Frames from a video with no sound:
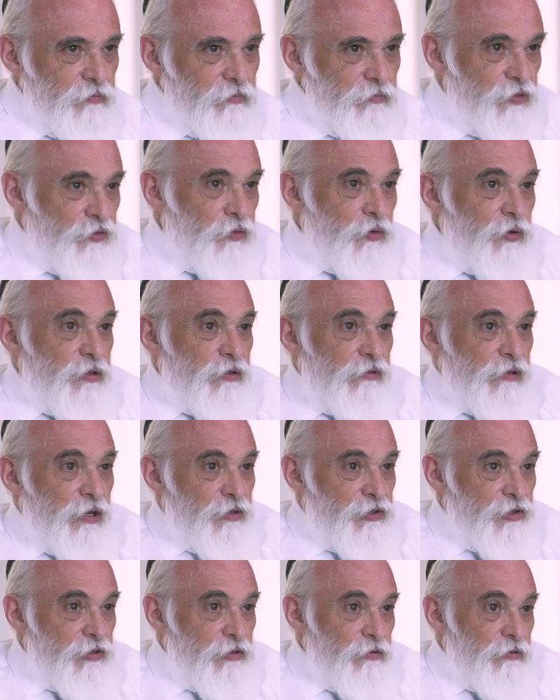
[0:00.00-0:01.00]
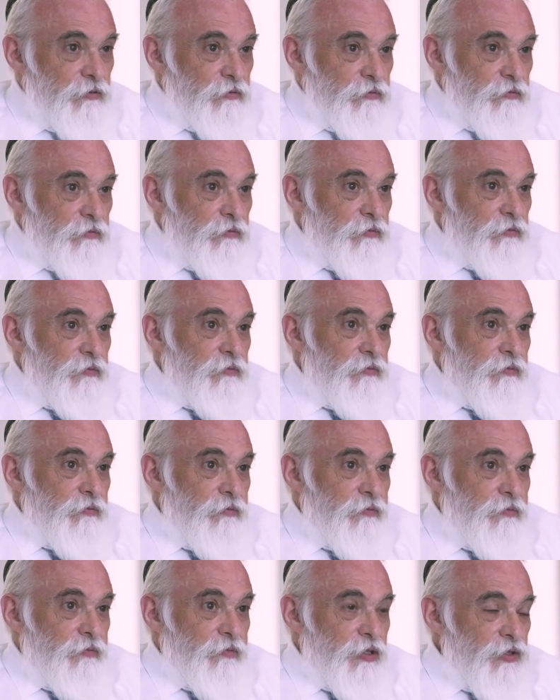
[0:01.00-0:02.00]
Before creation,
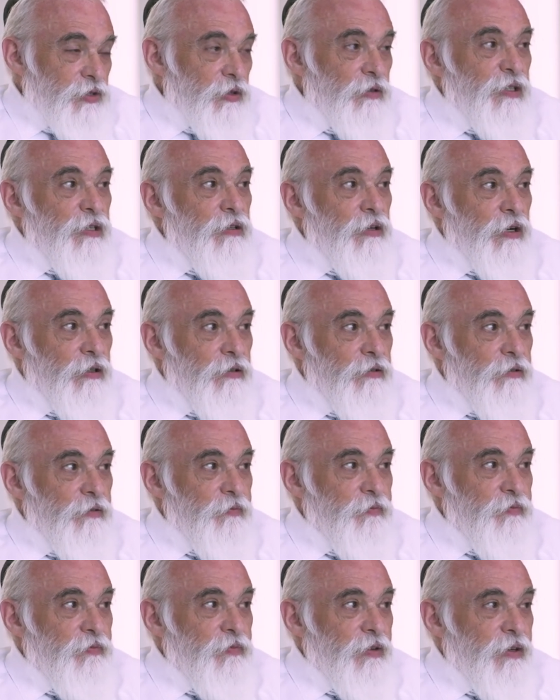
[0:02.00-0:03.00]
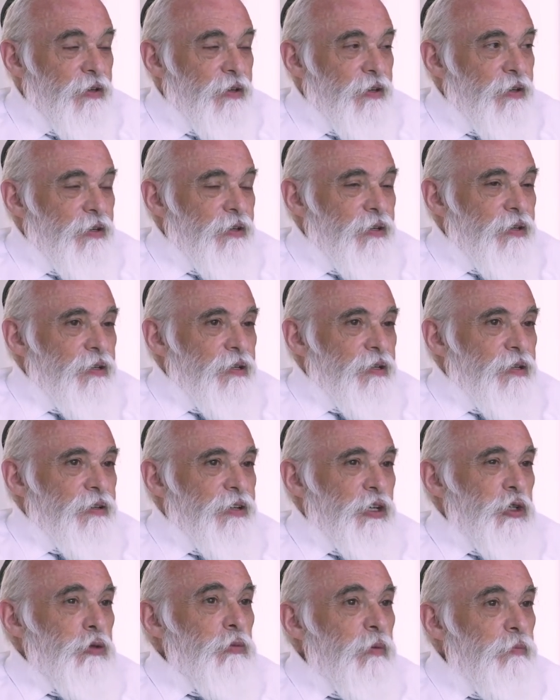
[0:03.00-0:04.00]
there's only God.
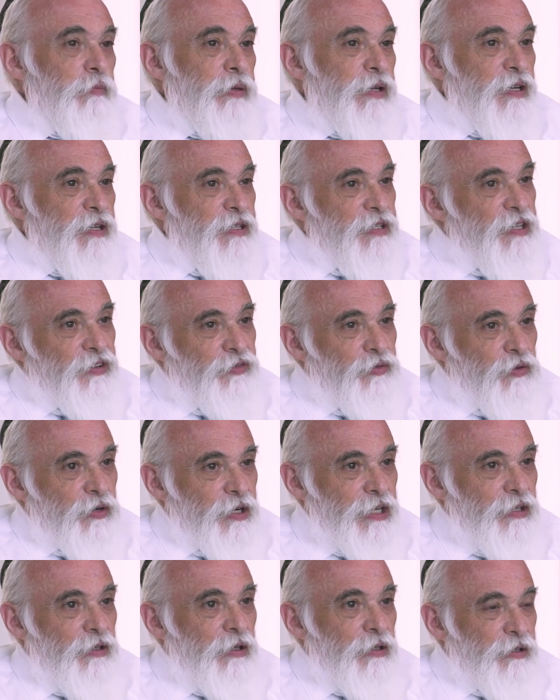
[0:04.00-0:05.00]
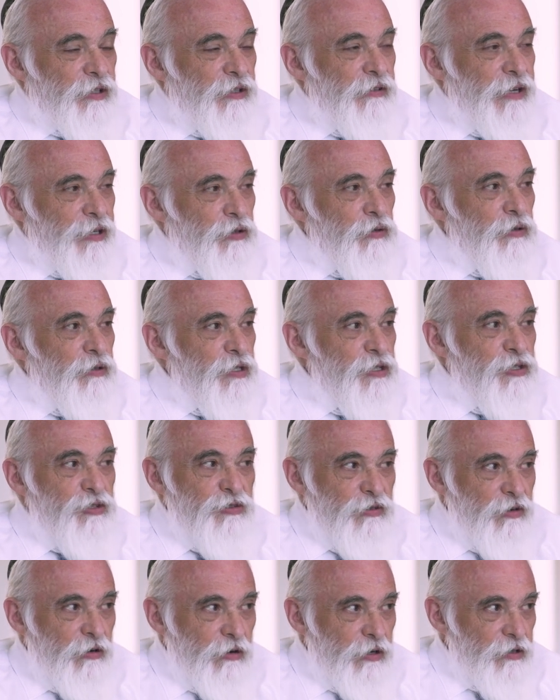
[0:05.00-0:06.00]
Now, human beings, therefore, cannot create or
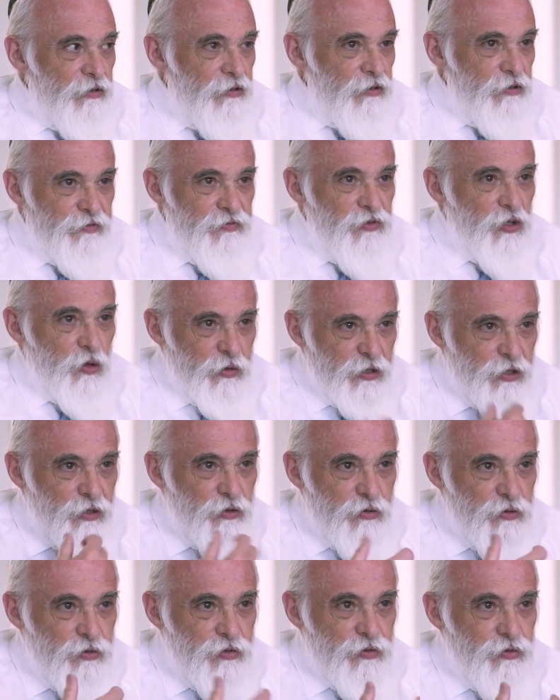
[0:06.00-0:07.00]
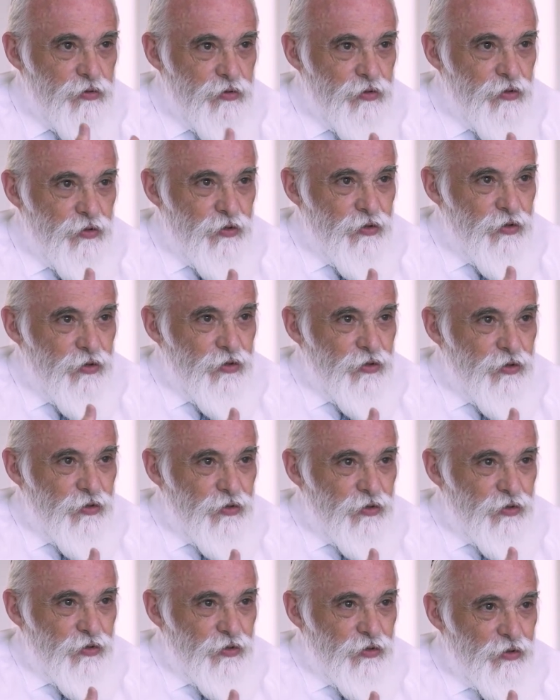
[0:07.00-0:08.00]
destroy, even though we use
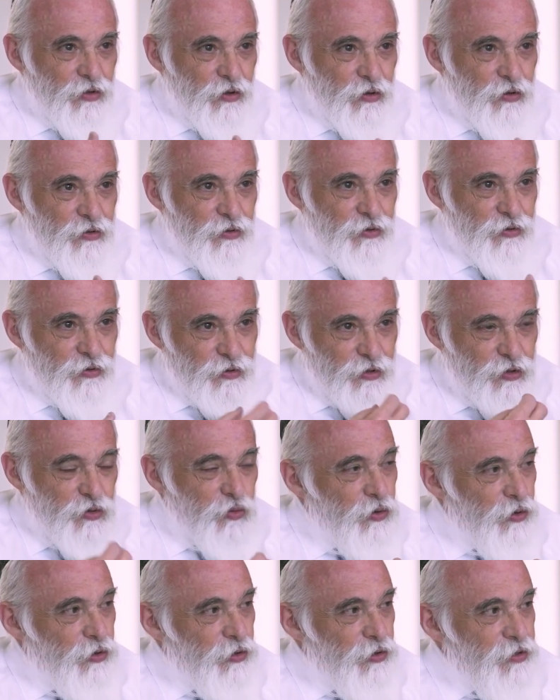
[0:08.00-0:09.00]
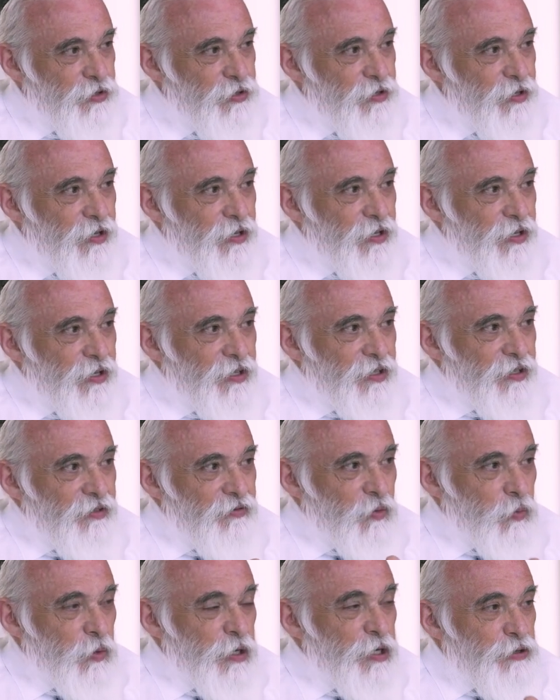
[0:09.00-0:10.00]
these words.
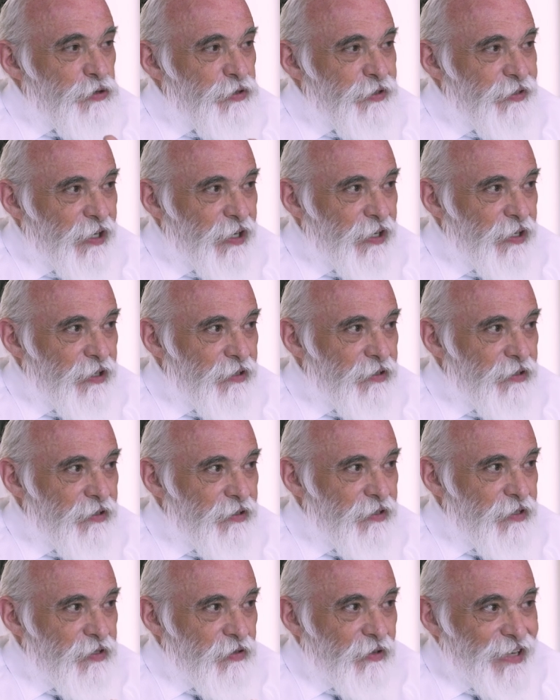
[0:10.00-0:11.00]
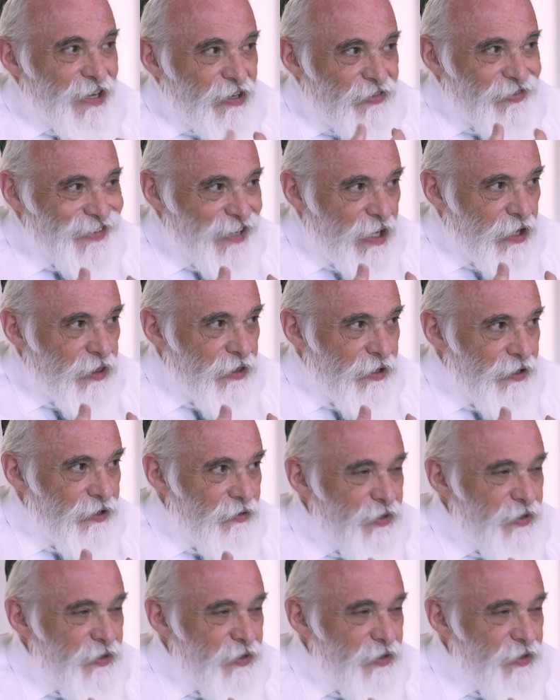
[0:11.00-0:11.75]
When we create, it's not out of nothing.